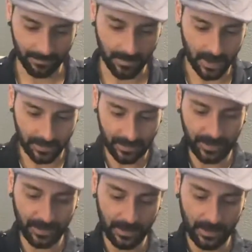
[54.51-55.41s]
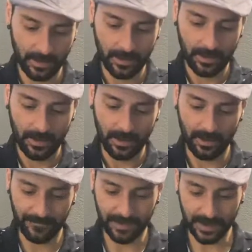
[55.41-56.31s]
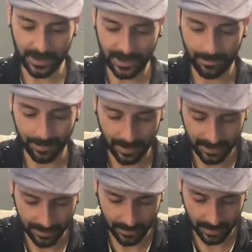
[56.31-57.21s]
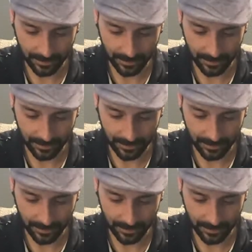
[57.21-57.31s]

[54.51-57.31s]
month of December, Spirit?